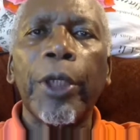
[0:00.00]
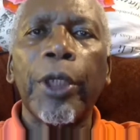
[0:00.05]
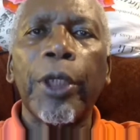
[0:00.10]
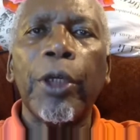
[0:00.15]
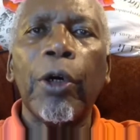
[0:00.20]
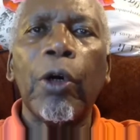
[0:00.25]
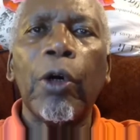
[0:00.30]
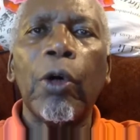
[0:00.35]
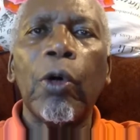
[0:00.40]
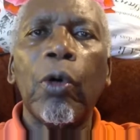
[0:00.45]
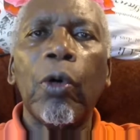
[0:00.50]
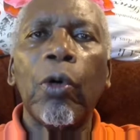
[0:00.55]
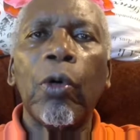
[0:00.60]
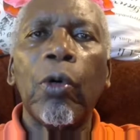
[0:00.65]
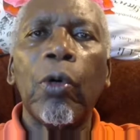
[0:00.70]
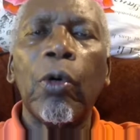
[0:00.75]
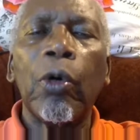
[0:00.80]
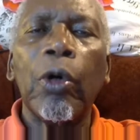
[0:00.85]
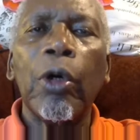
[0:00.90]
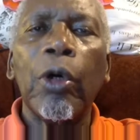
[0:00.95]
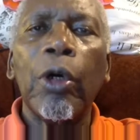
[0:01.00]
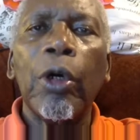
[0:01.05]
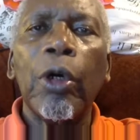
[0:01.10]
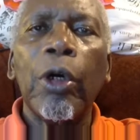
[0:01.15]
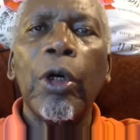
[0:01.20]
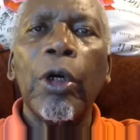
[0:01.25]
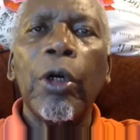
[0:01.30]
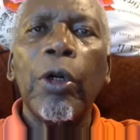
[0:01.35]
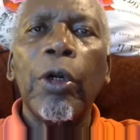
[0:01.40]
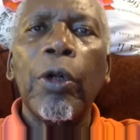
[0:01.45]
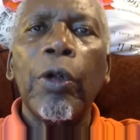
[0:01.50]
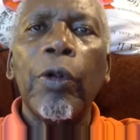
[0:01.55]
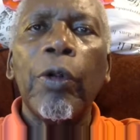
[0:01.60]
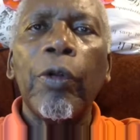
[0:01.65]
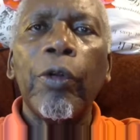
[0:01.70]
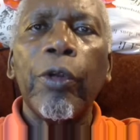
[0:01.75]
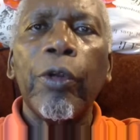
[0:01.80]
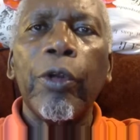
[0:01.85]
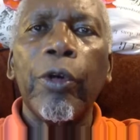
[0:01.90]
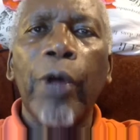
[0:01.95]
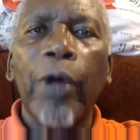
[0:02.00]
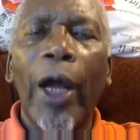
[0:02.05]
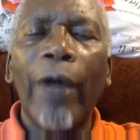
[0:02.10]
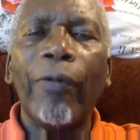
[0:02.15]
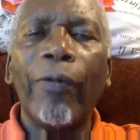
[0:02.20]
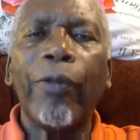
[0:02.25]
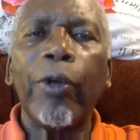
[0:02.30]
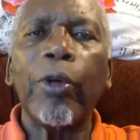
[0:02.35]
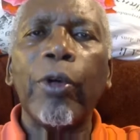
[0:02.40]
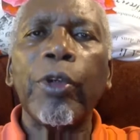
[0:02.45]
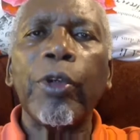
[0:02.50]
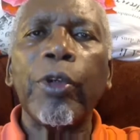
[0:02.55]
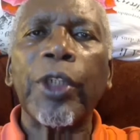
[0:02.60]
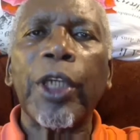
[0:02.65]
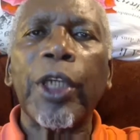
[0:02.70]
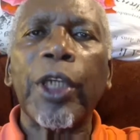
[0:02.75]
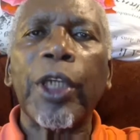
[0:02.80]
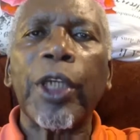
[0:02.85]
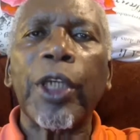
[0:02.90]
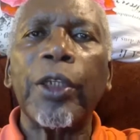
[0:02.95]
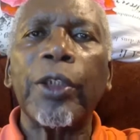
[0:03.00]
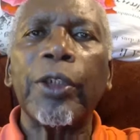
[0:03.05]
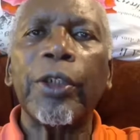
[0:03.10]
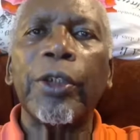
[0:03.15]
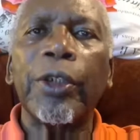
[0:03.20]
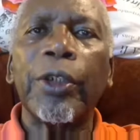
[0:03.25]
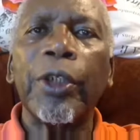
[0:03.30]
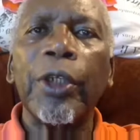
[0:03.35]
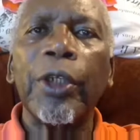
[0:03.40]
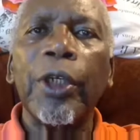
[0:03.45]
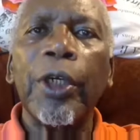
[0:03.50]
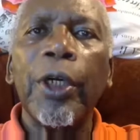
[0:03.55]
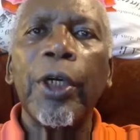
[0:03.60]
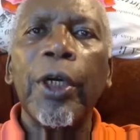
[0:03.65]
But no, you have those skills